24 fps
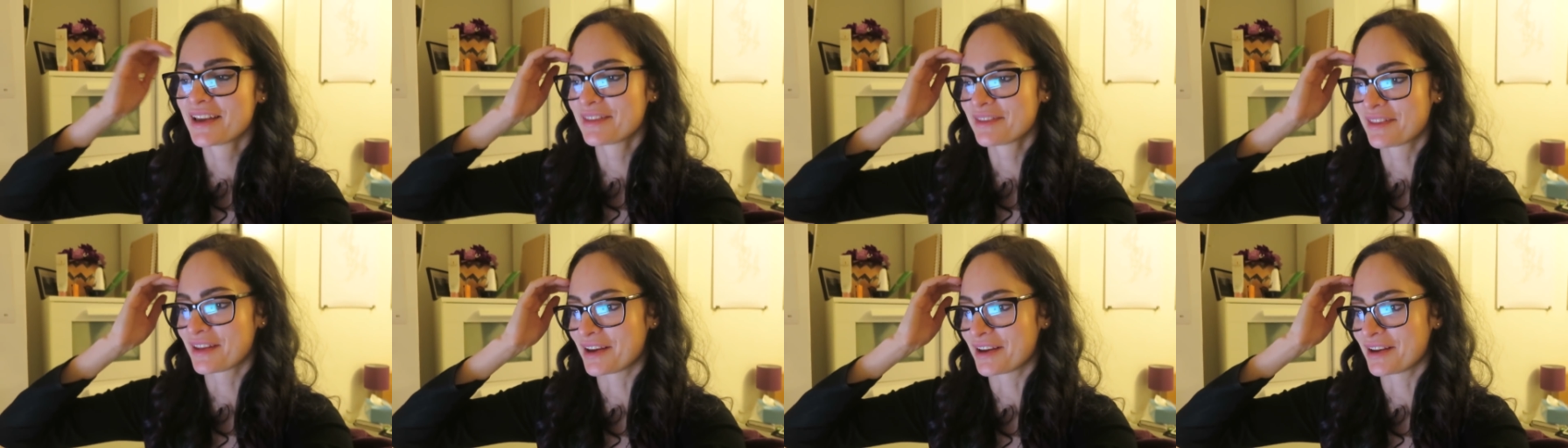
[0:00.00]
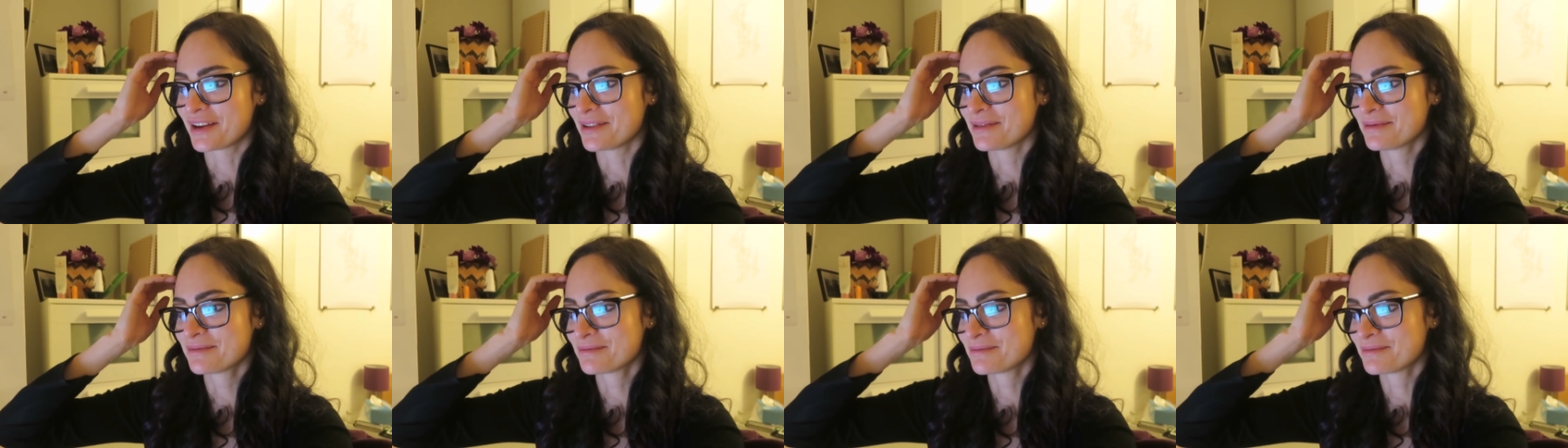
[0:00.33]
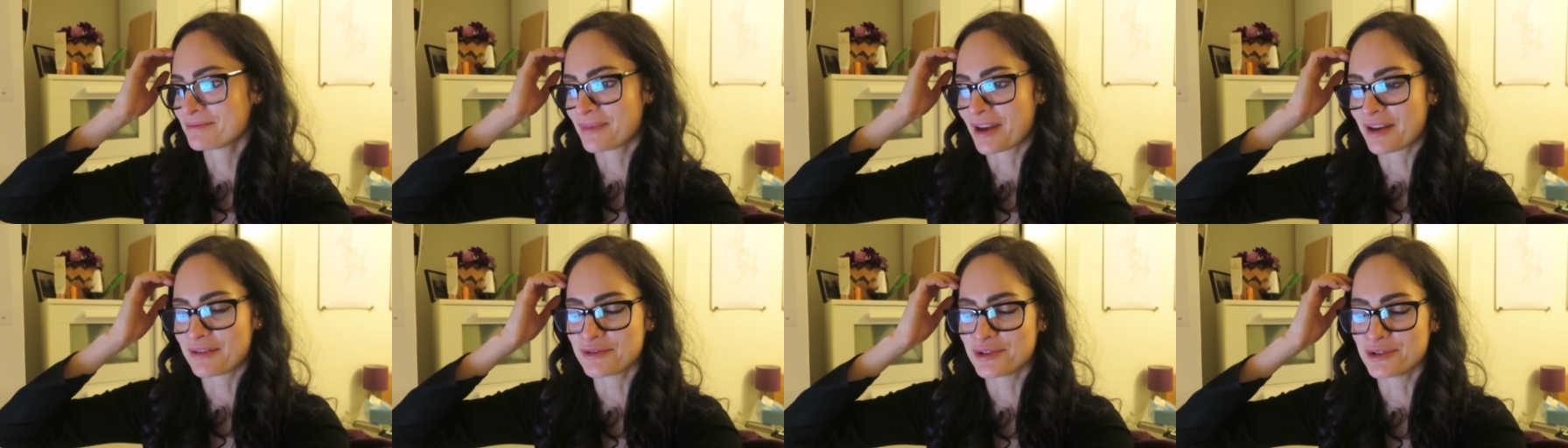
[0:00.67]
they
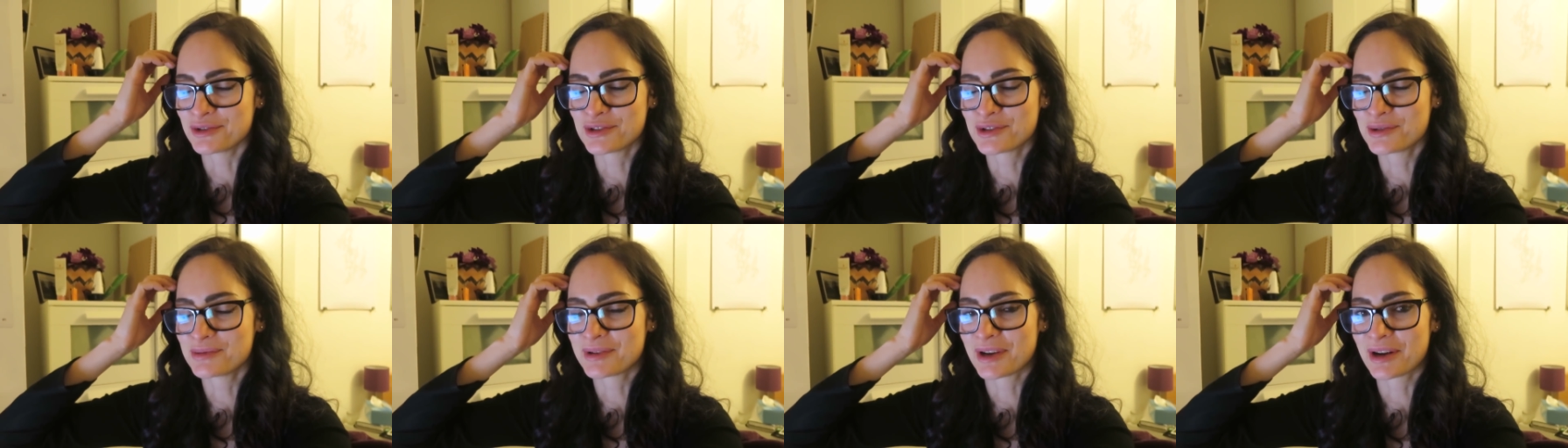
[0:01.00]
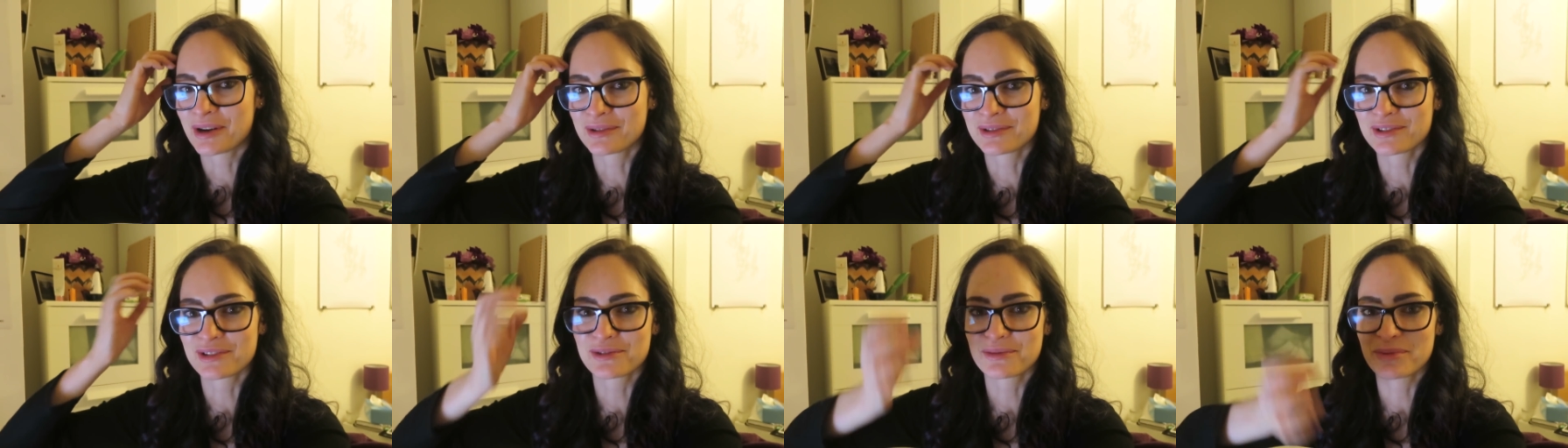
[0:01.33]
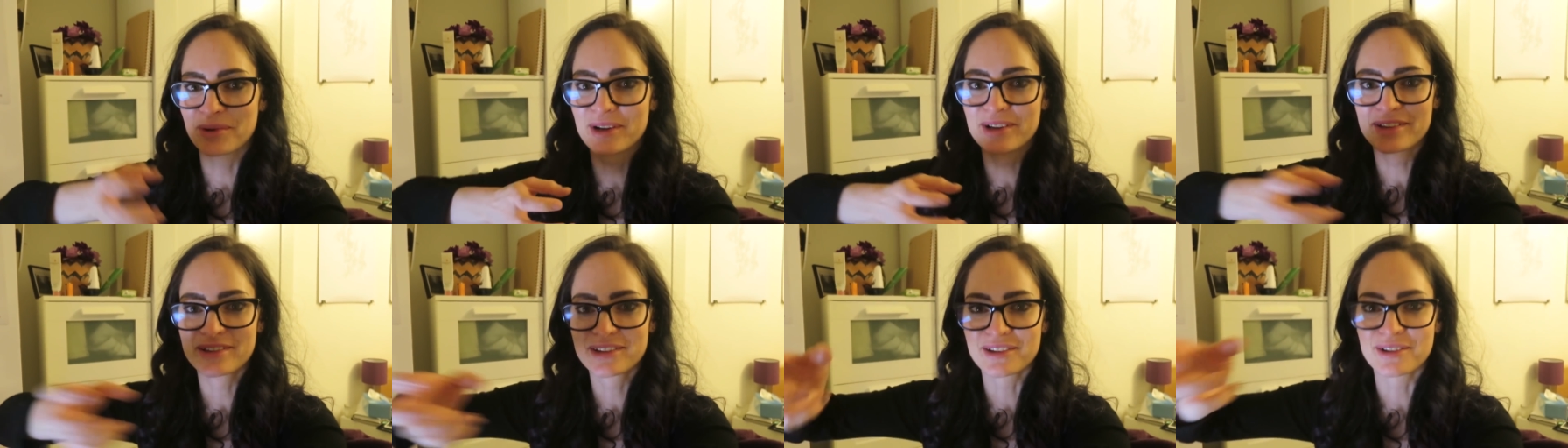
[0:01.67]
have YouTube channels as
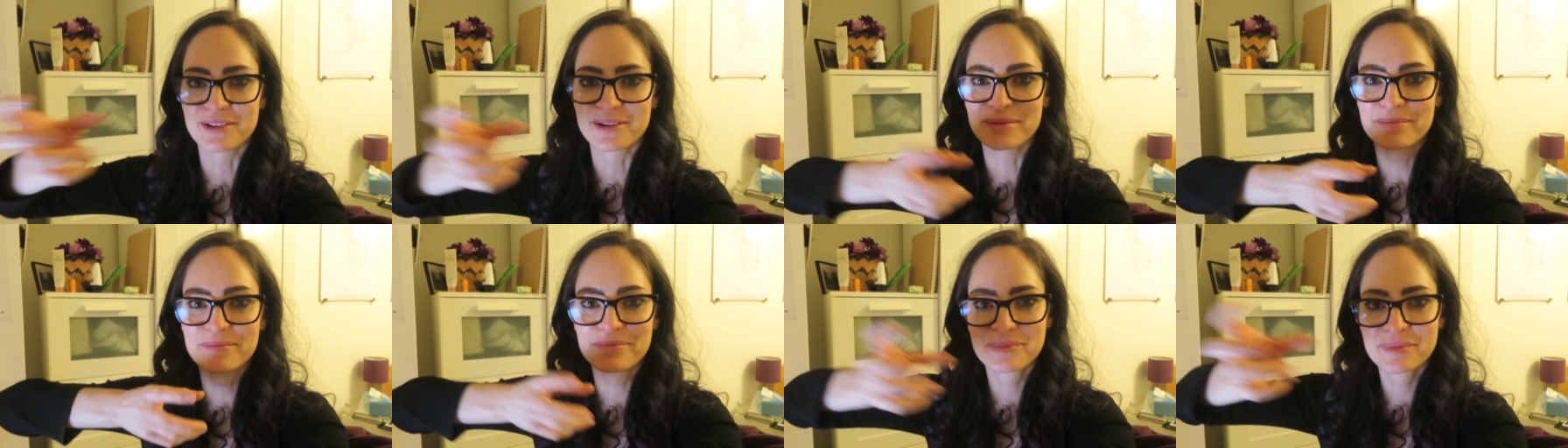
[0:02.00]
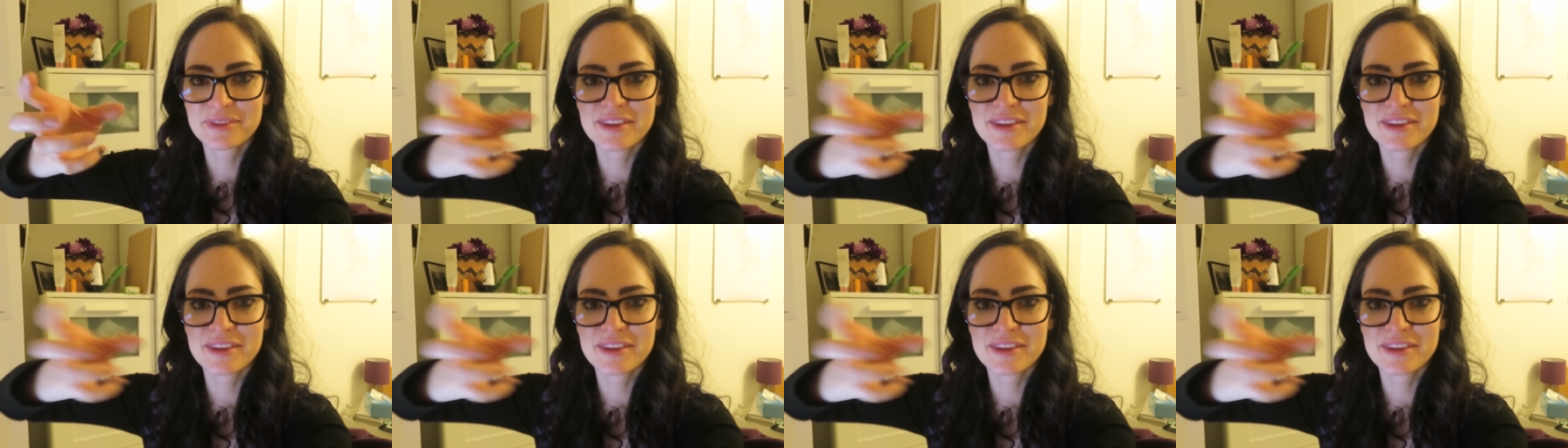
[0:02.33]
well, so